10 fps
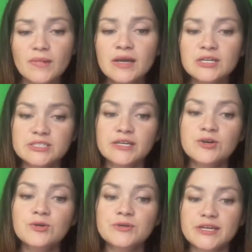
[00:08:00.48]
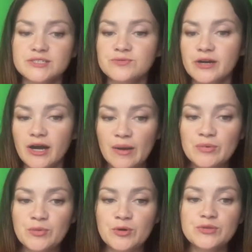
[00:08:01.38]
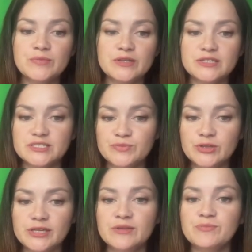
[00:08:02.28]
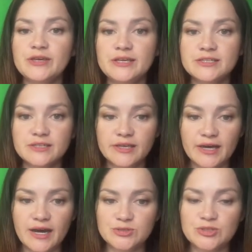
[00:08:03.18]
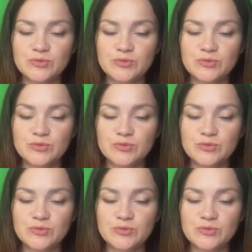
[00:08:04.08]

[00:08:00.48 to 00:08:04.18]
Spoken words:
As I know, yes, we are up a pawn, but this pawn can be easily captured